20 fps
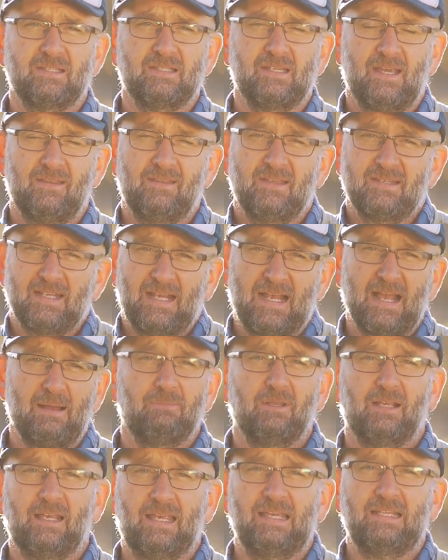and there's a couple
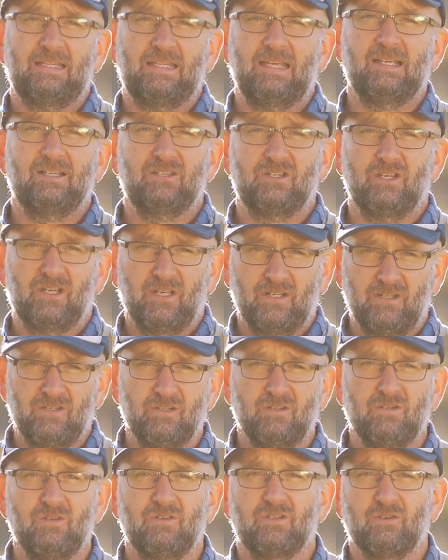of key things you can
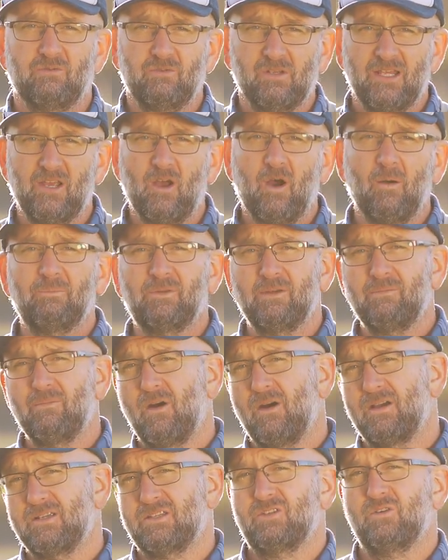do to really
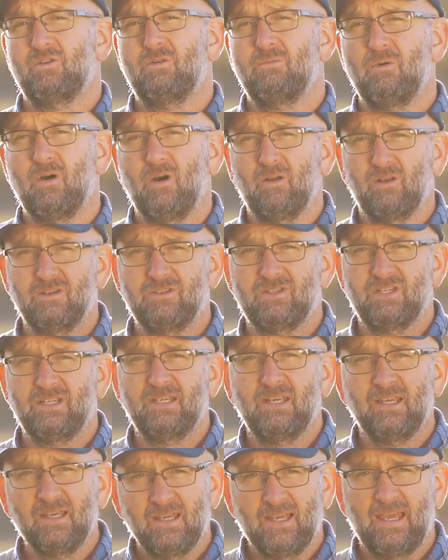optimise soil biology
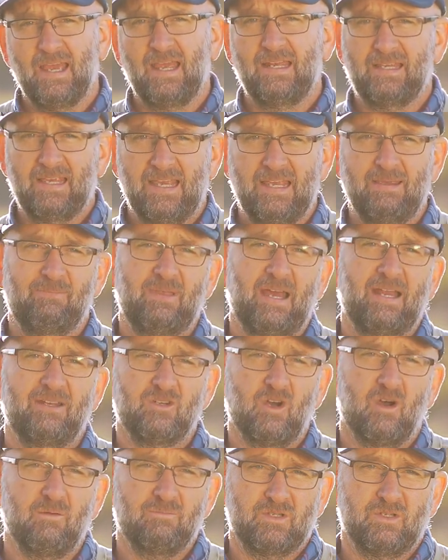and keep that
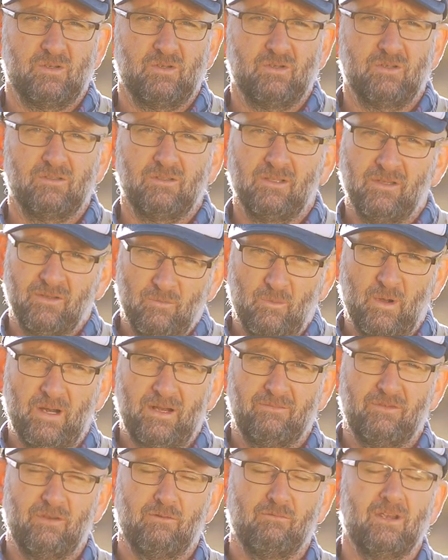topsoil, one
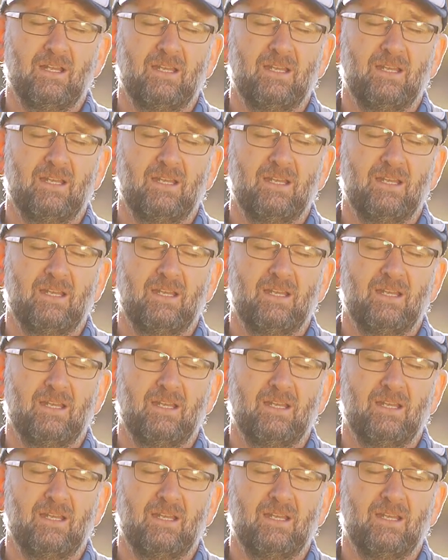of your really